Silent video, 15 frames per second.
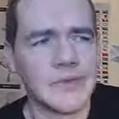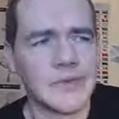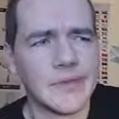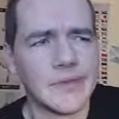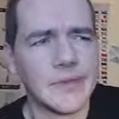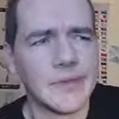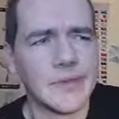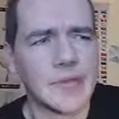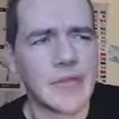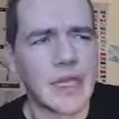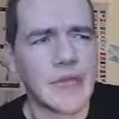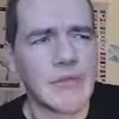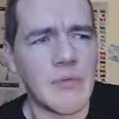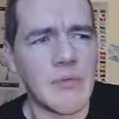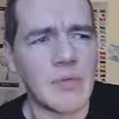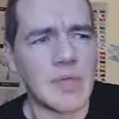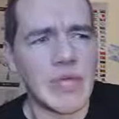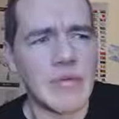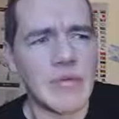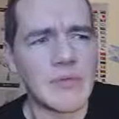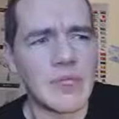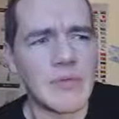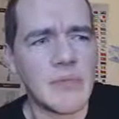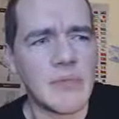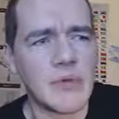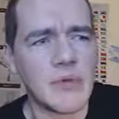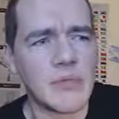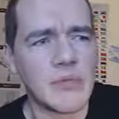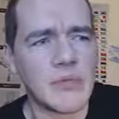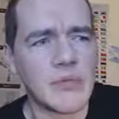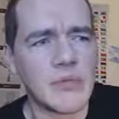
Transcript: I can't remember the names of them all.